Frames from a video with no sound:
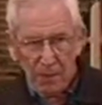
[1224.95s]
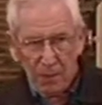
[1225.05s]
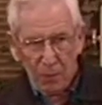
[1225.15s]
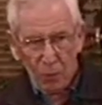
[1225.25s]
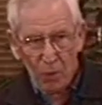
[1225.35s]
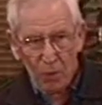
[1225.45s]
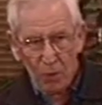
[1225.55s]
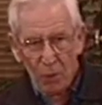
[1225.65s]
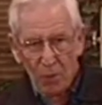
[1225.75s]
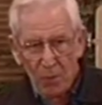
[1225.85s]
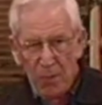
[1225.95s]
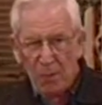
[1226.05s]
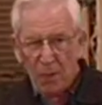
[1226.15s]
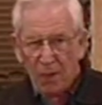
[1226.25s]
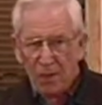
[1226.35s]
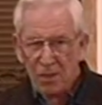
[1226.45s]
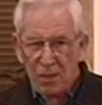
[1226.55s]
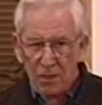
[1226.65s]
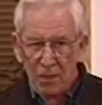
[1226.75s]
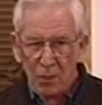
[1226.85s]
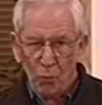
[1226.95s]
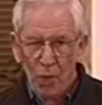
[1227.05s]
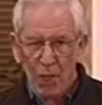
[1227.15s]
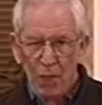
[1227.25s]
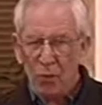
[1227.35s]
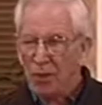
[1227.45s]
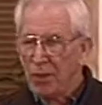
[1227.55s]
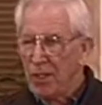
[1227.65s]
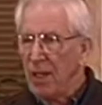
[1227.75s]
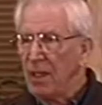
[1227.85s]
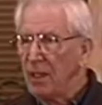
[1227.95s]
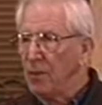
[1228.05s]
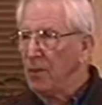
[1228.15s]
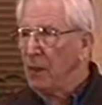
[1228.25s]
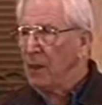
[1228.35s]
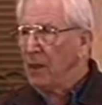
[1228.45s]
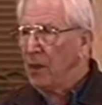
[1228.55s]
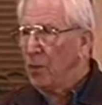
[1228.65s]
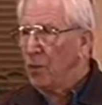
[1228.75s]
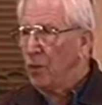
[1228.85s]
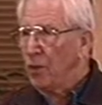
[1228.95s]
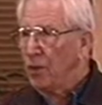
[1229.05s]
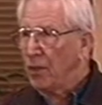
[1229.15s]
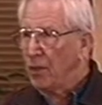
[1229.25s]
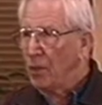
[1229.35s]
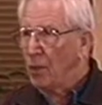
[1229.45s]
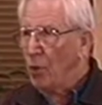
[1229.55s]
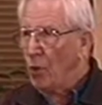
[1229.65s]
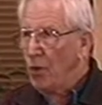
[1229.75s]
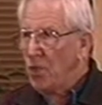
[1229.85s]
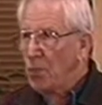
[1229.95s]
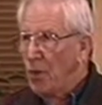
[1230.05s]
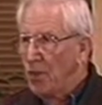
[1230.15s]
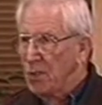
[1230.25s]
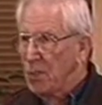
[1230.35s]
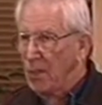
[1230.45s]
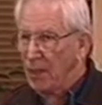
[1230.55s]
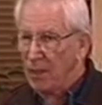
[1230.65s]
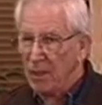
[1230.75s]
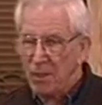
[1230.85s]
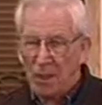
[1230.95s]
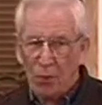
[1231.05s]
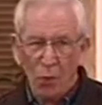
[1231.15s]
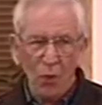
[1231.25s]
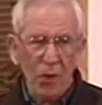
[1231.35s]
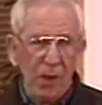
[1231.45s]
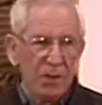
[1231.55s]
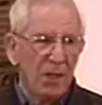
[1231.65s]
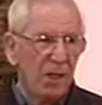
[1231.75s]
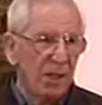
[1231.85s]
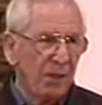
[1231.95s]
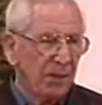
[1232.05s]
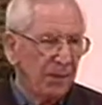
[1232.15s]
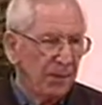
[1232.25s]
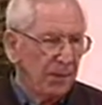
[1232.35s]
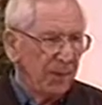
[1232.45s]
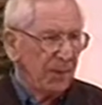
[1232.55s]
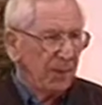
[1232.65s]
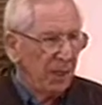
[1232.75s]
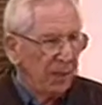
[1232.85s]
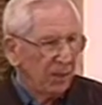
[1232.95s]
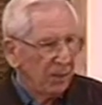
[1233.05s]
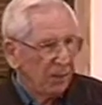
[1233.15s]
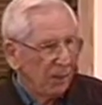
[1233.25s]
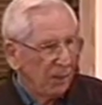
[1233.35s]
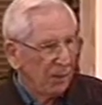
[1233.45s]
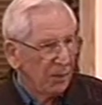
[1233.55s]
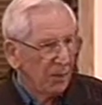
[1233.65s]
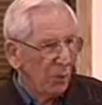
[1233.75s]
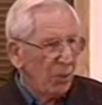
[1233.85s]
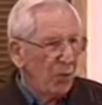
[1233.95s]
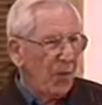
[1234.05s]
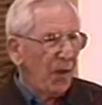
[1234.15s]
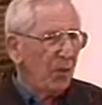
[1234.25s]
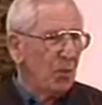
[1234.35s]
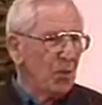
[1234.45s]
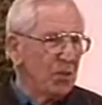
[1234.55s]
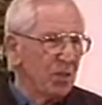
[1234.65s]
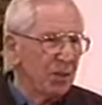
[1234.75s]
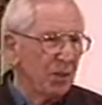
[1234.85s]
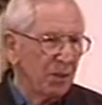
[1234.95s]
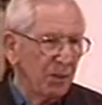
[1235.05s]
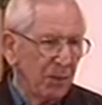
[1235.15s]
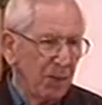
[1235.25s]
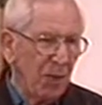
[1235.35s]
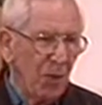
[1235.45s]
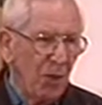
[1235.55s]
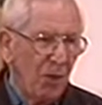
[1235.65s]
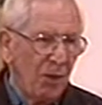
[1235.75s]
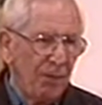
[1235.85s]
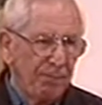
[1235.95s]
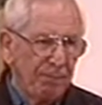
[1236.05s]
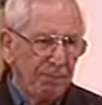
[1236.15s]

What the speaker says: And what I mean by this is this, that when you are dealing with all those possibilities and all that data and all the variables that come along,